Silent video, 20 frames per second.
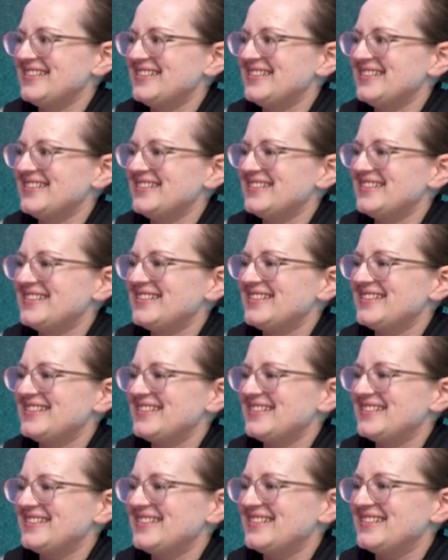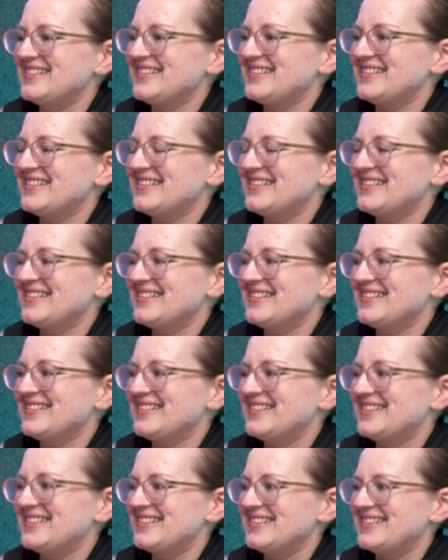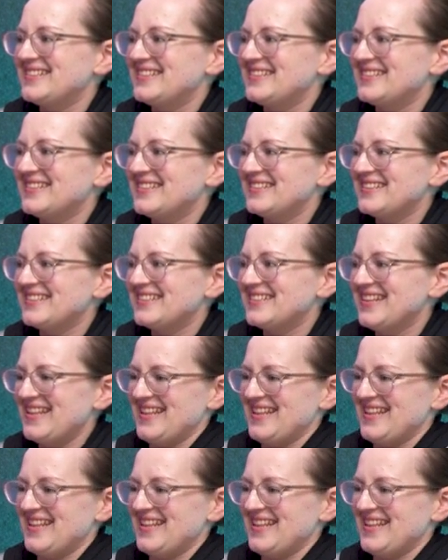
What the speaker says: (silent)